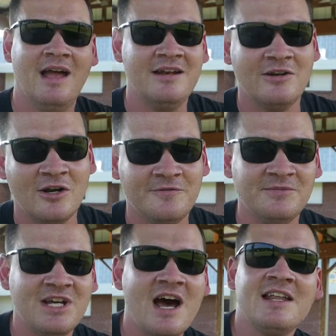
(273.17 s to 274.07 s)
Hadn't heard from
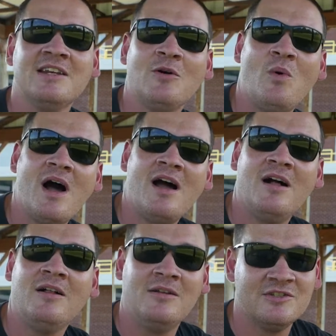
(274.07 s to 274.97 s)
Donnie in a
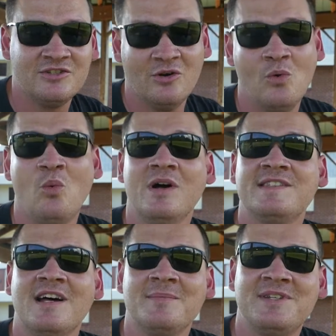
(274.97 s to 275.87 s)
while. So
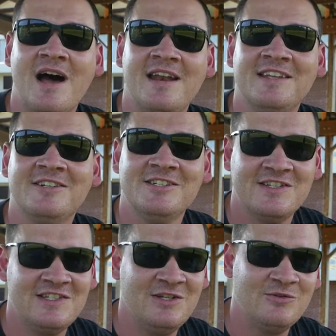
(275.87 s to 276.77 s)
what's up, Donnie? Good to
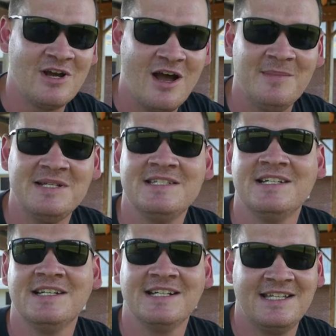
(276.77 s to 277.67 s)
see you
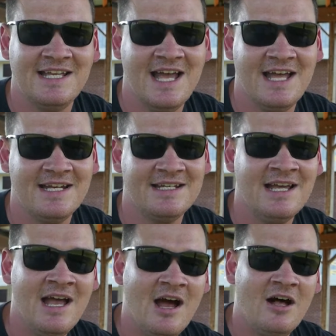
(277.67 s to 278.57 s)
commenting again.
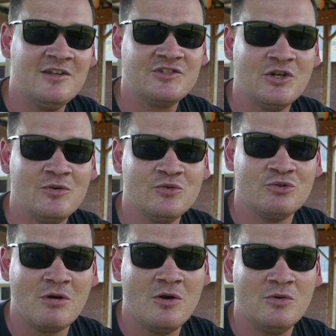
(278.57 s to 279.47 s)
Also,
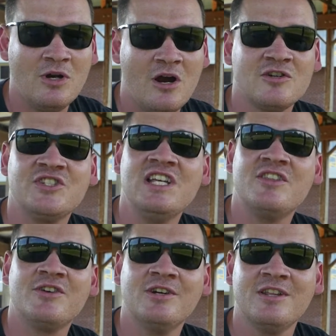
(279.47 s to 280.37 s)
Drone
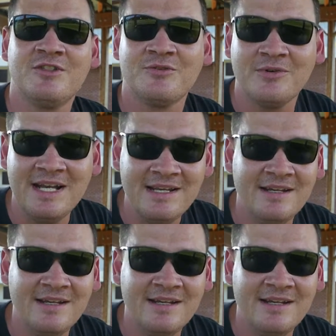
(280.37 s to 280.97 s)
RC33.